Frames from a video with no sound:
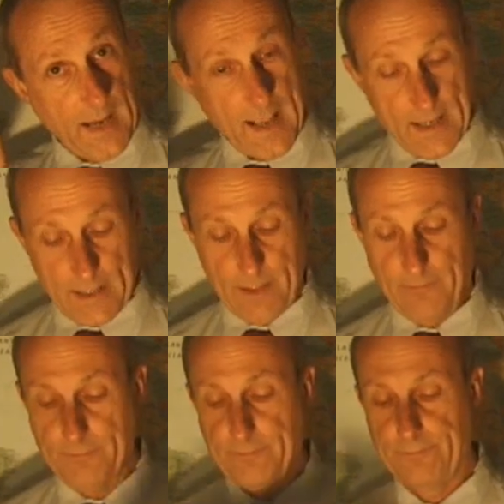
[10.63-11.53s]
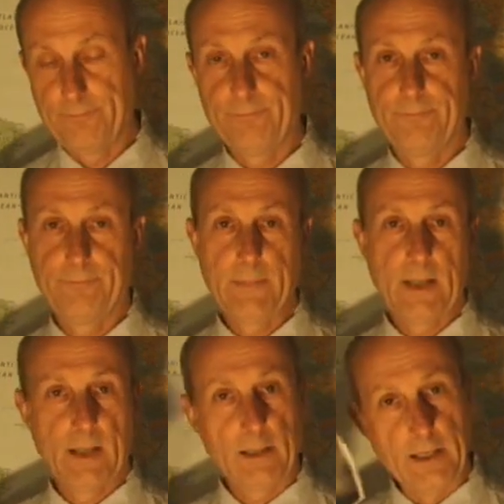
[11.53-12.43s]
Hannity,
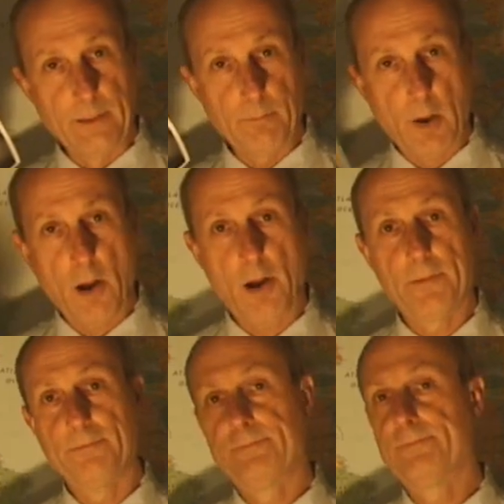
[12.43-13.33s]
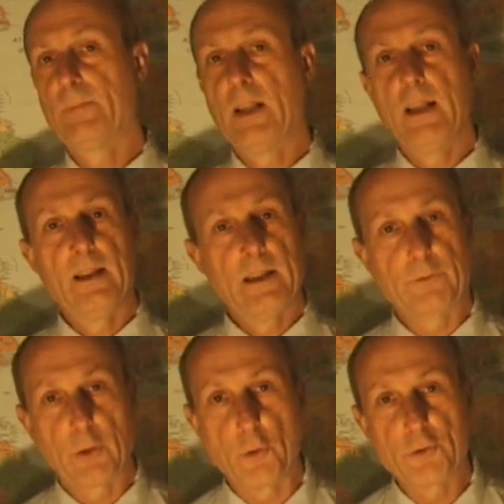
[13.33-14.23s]
Limbaugh.
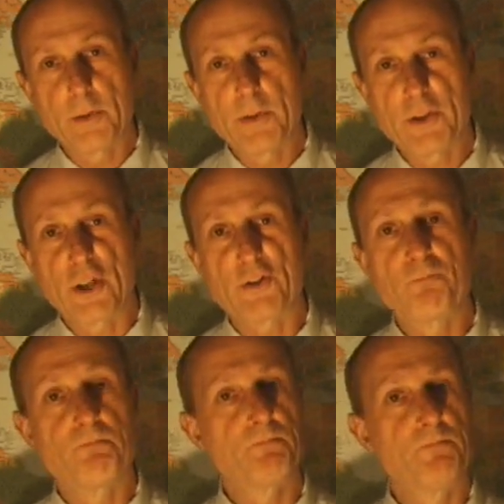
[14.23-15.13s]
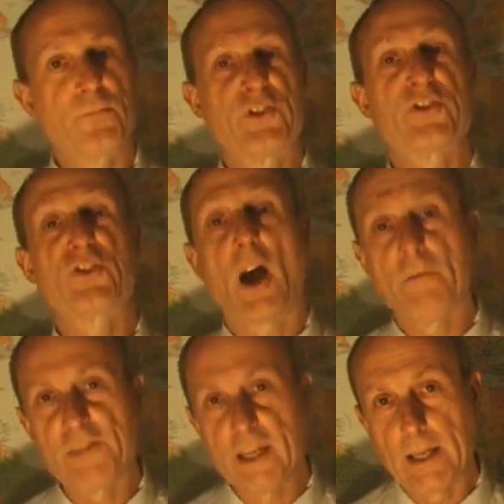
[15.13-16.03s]
They told you a bunch of
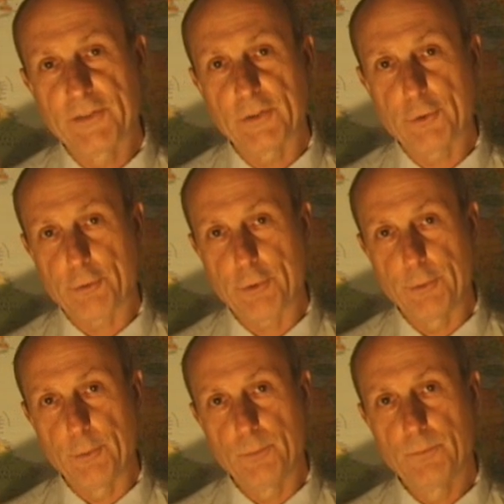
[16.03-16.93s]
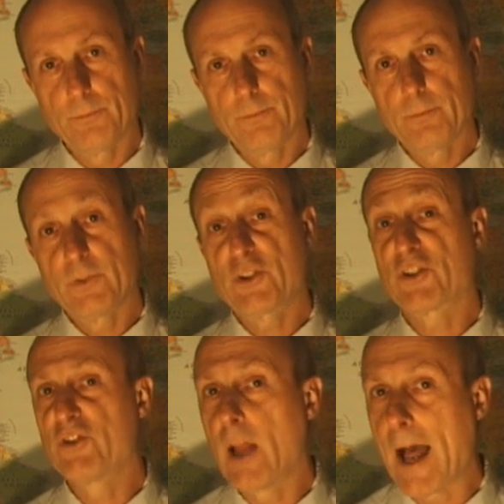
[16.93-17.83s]
stuff that isn't true.
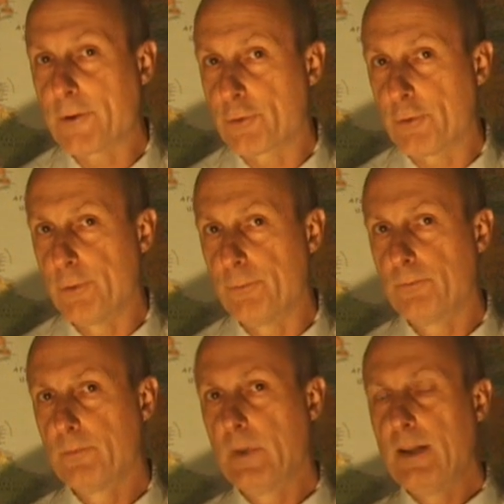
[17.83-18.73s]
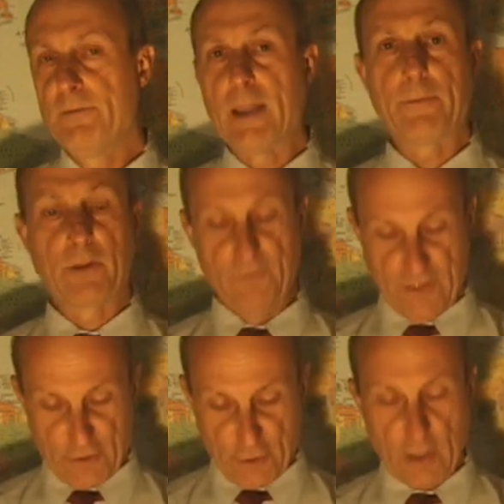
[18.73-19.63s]
Just not true. They've
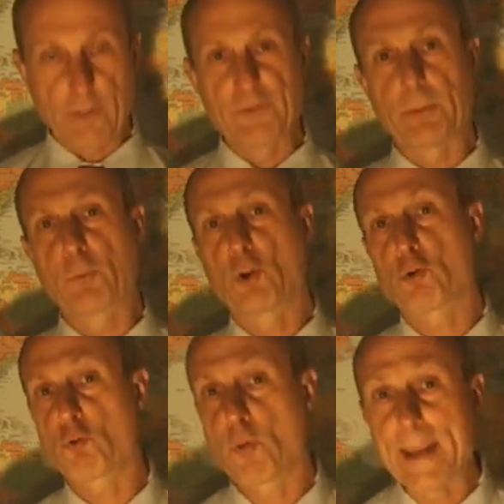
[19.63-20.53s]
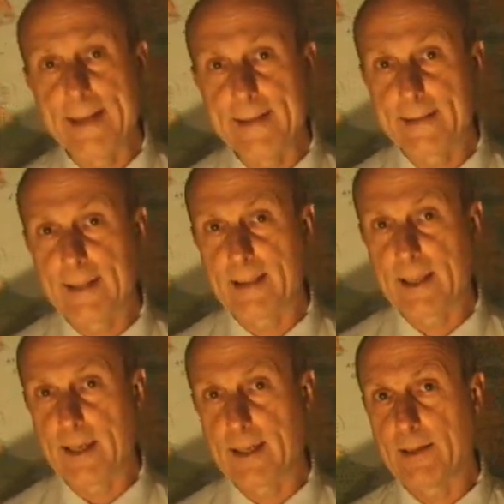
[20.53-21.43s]
convinced you of some crazy
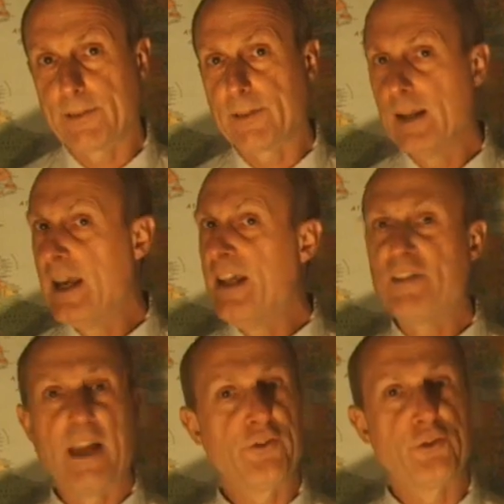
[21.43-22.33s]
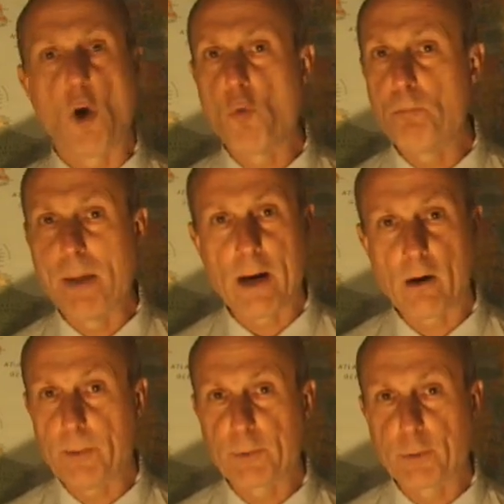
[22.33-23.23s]
things that don't
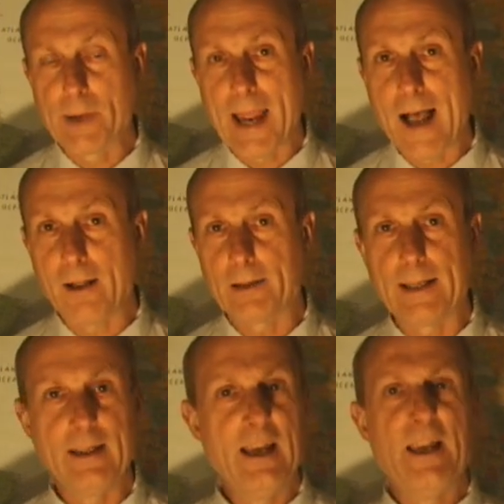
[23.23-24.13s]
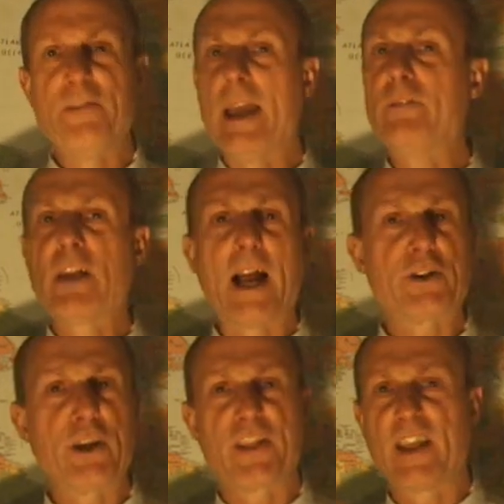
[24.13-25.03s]
bear up to reality. They've
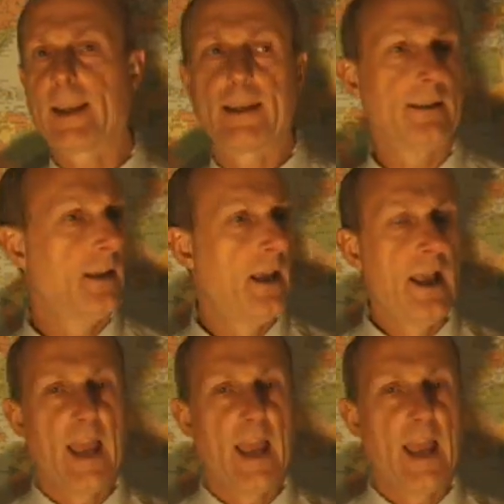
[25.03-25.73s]
got you thinking